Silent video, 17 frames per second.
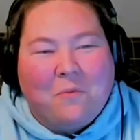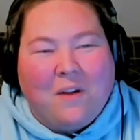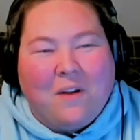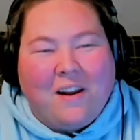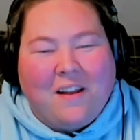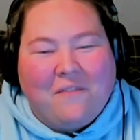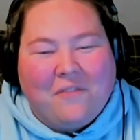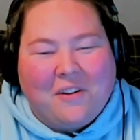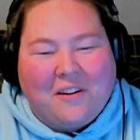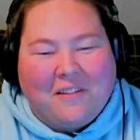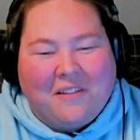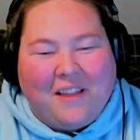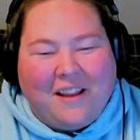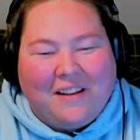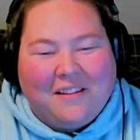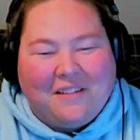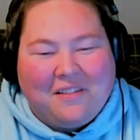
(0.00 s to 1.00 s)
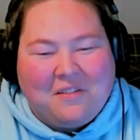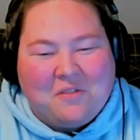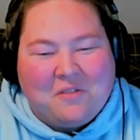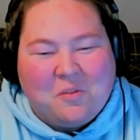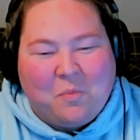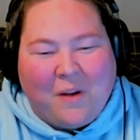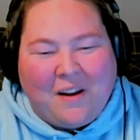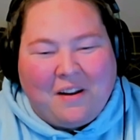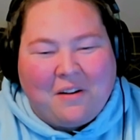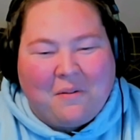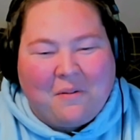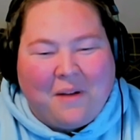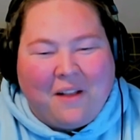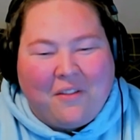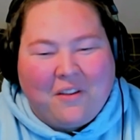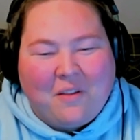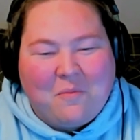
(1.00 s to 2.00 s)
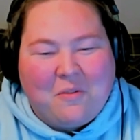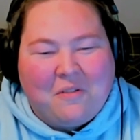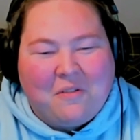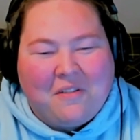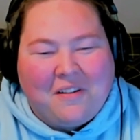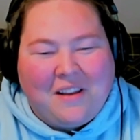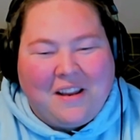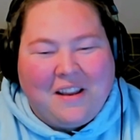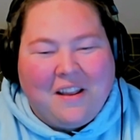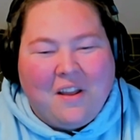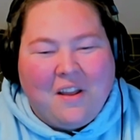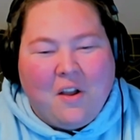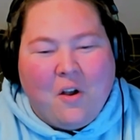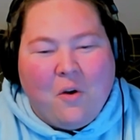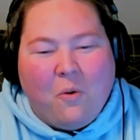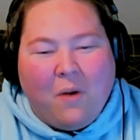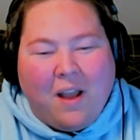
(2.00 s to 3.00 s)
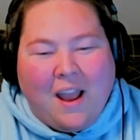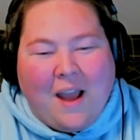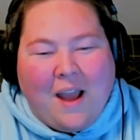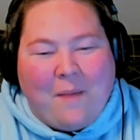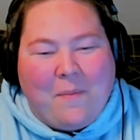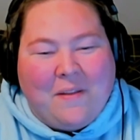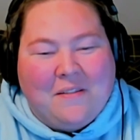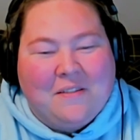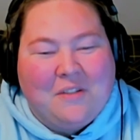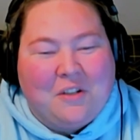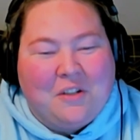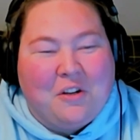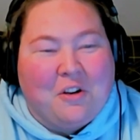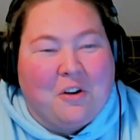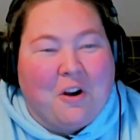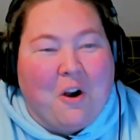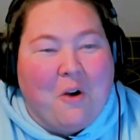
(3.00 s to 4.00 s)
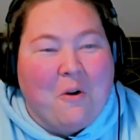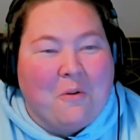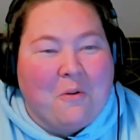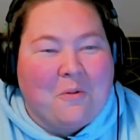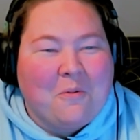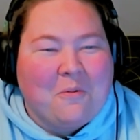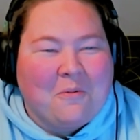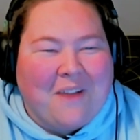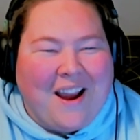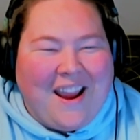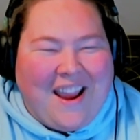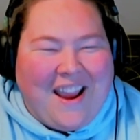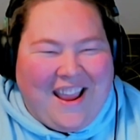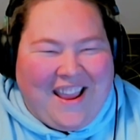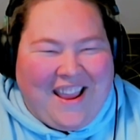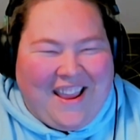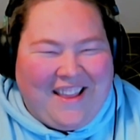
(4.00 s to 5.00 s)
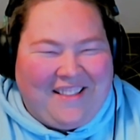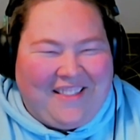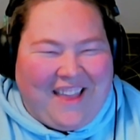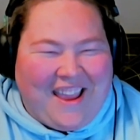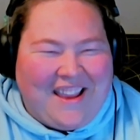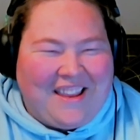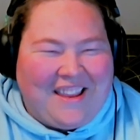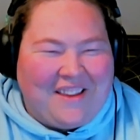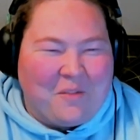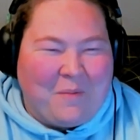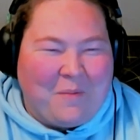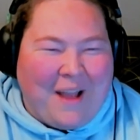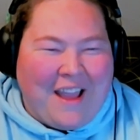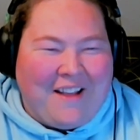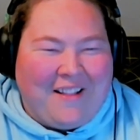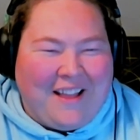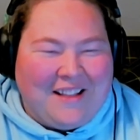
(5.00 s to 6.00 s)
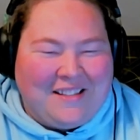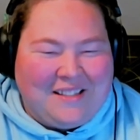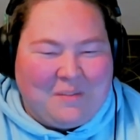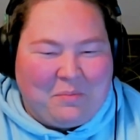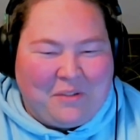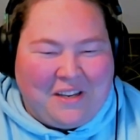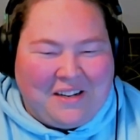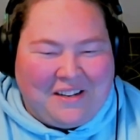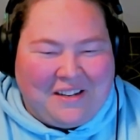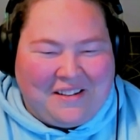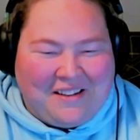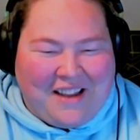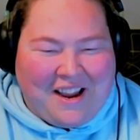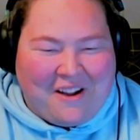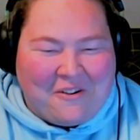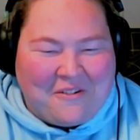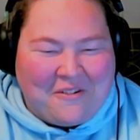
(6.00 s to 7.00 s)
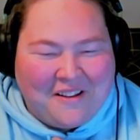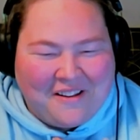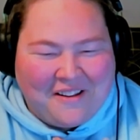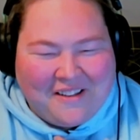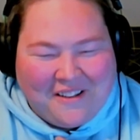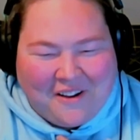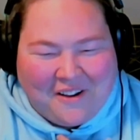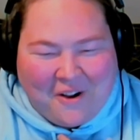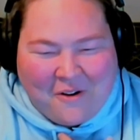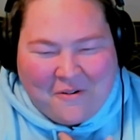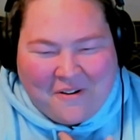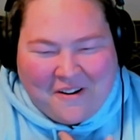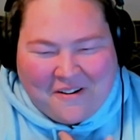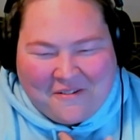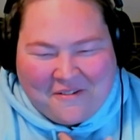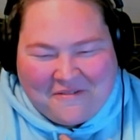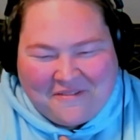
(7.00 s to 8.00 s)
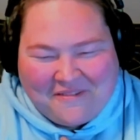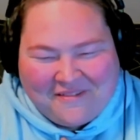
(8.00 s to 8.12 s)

whatever, like, you spread it around the community, what happens to your own, right? Like, your pile has depleted now. Oh, no.